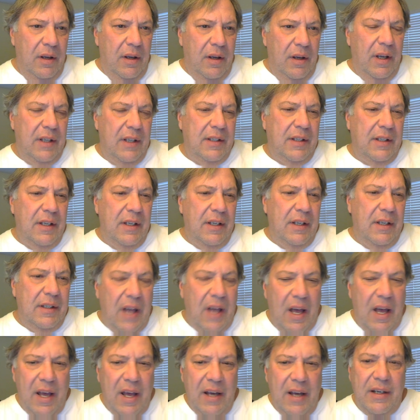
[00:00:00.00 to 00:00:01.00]
It's
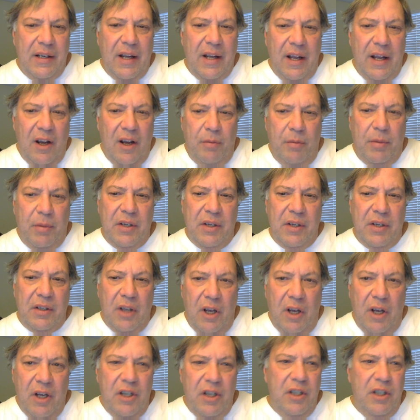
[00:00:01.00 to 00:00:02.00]
designed to help us
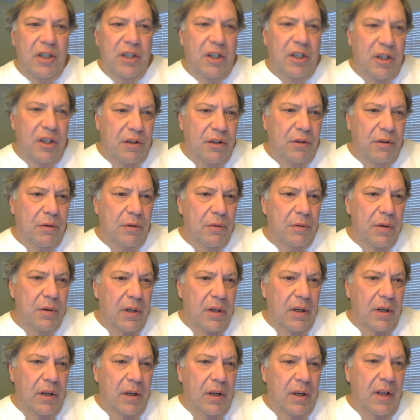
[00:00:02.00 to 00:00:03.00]
undo
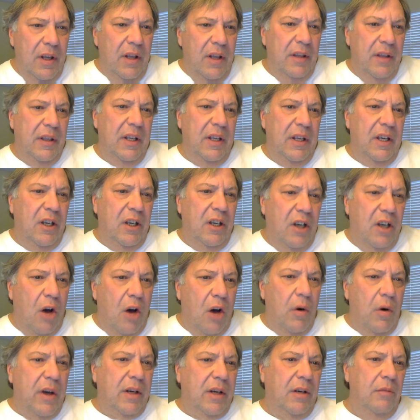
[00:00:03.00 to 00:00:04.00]
the
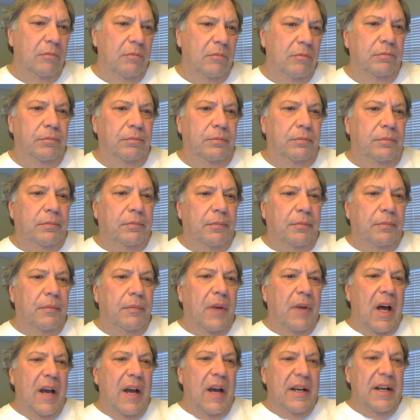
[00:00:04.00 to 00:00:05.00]
egoic
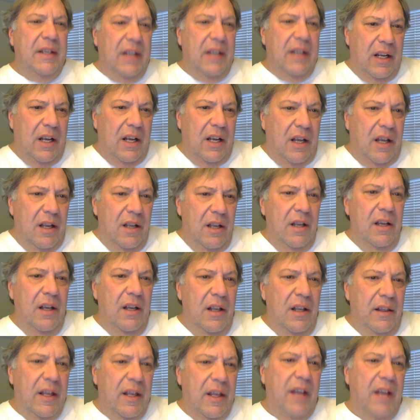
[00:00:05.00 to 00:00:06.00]
idea
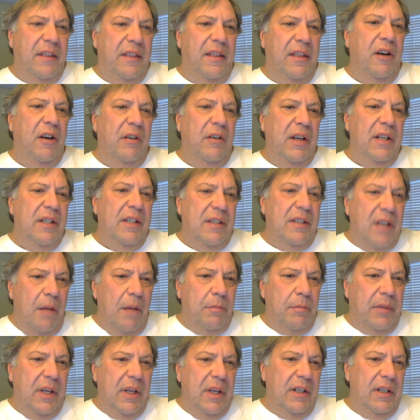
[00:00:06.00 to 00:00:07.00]
that there is
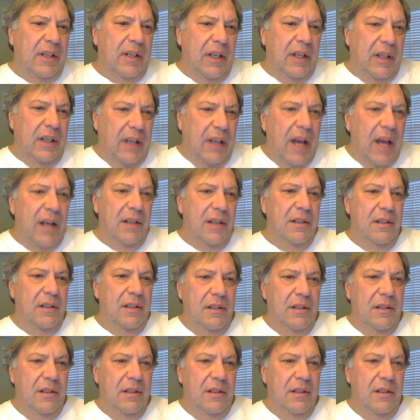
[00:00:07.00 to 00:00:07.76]
something to get.